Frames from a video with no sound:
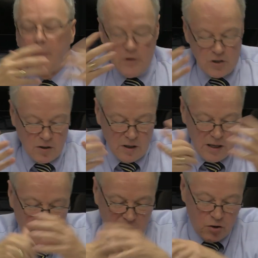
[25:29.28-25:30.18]
certainly
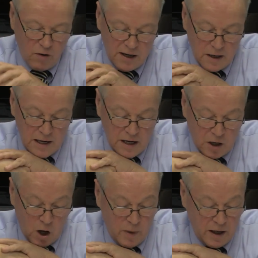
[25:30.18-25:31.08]
much greater
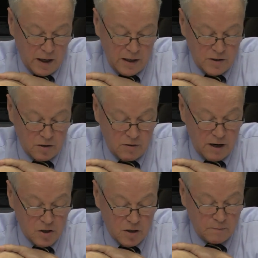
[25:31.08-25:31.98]
economic
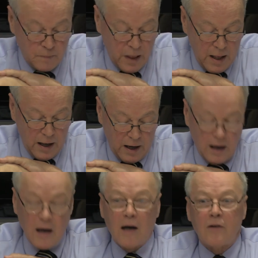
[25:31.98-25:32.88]
integration.
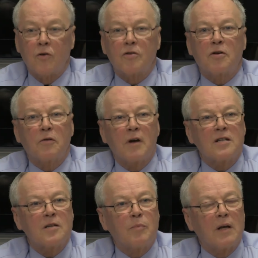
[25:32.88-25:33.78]
North Korea
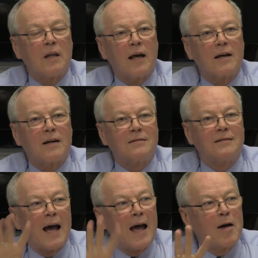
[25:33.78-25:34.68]
is a bit like a
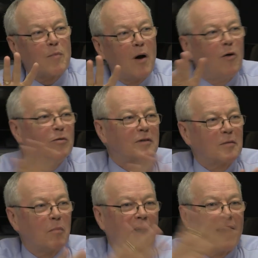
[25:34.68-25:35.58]
dam
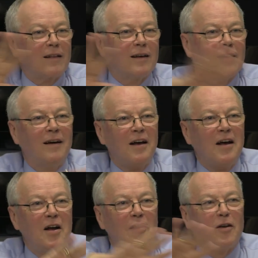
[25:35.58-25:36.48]
holding back
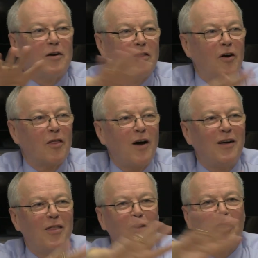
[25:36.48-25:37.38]

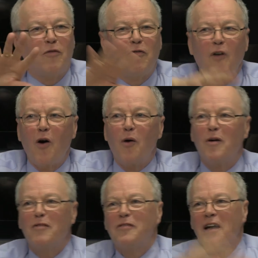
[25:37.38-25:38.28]
the flow
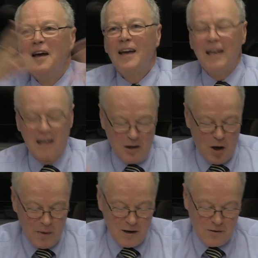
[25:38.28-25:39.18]
of
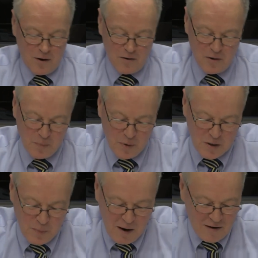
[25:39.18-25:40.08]
economic growth and
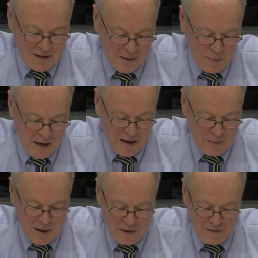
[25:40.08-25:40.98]
prosperity in
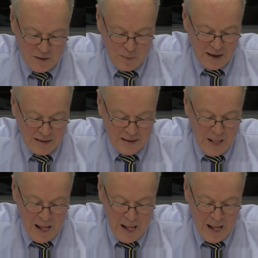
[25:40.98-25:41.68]
many respects.